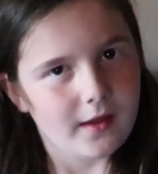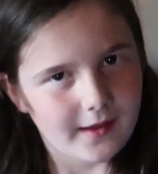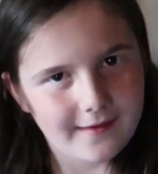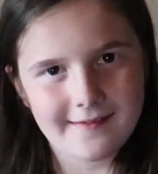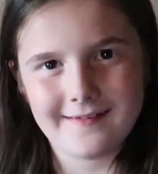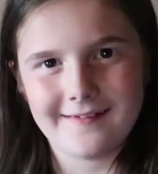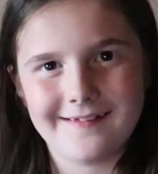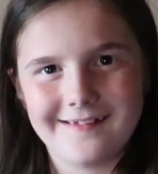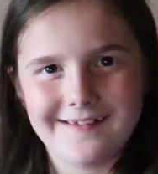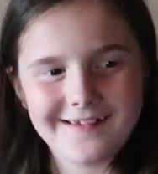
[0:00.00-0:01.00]

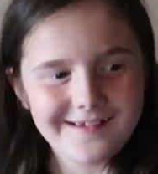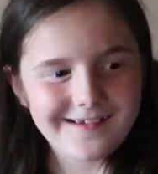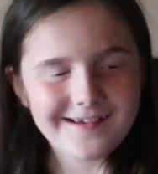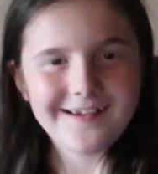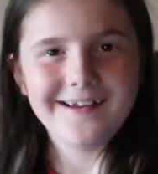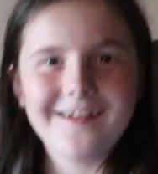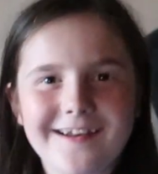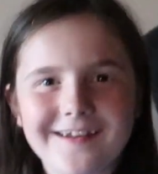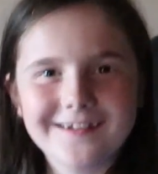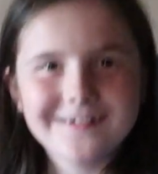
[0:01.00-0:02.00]
Yeah. So yeah.
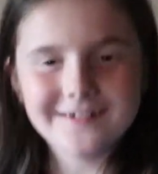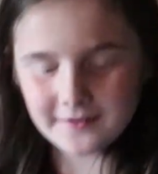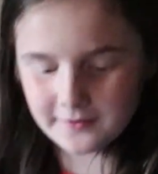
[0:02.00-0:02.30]
So you.